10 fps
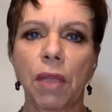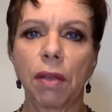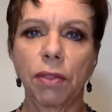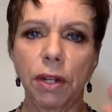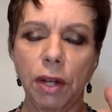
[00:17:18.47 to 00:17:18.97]

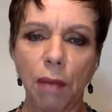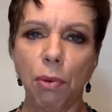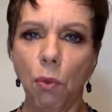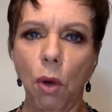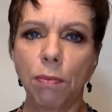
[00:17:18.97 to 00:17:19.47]
the
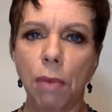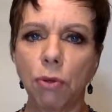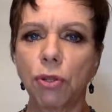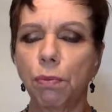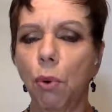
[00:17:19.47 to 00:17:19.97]
number one
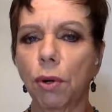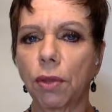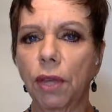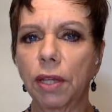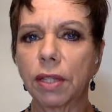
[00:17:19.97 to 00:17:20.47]
most important
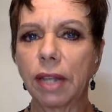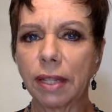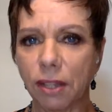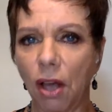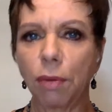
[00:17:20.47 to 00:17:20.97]
thing is that
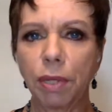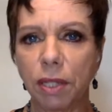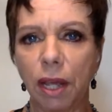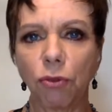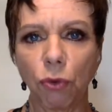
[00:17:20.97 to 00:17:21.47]
it's got to be
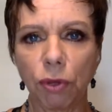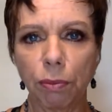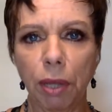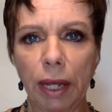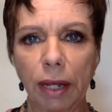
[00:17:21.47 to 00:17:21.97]
scheduled and
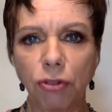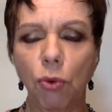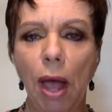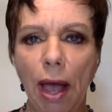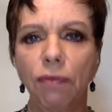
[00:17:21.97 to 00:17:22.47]
planned. You
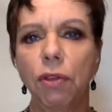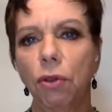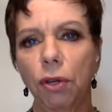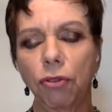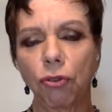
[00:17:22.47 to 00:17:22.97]
have to
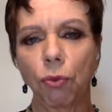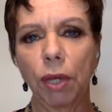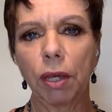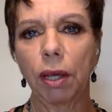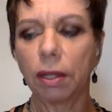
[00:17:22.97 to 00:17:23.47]
look at your
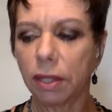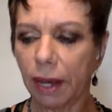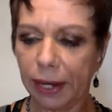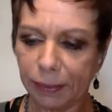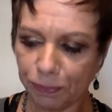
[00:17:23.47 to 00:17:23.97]
week and
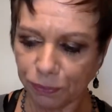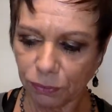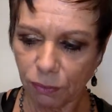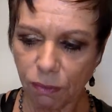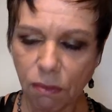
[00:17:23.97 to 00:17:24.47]
say,
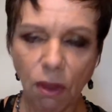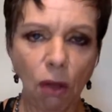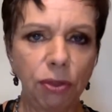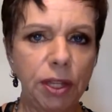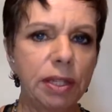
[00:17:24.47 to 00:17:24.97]

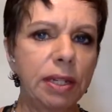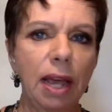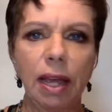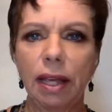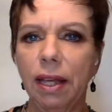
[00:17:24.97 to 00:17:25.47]
on this
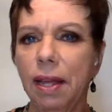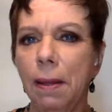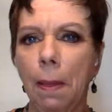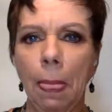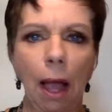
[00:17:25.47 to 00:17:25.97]
day,
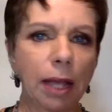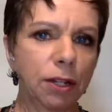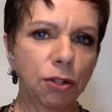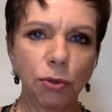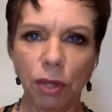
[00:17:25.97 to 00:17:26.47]
I
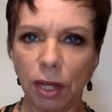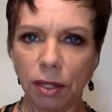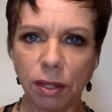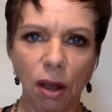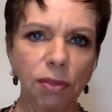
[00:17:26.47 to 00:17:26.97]
can do
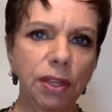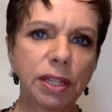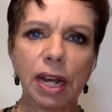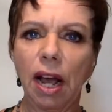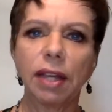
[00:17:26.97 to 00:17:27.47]
this. On this
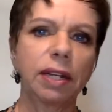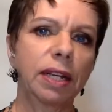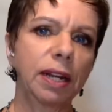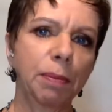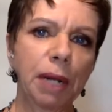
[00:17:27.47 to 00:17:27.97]
day, I could
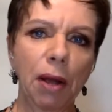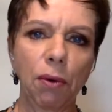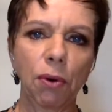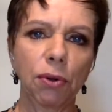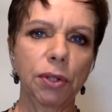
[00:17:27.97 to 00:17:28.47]
get up an
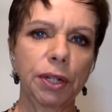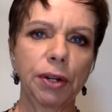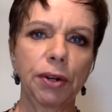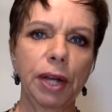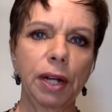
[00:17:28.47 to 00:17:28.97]
hour
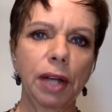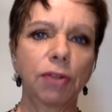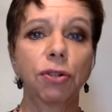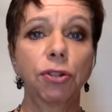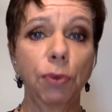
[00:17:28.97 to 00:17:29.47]
earlier and I
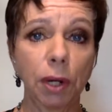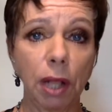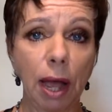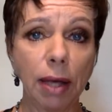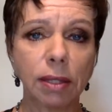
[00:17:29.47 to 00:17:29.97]
could do a
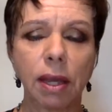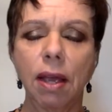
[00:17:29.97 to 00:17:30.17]
class.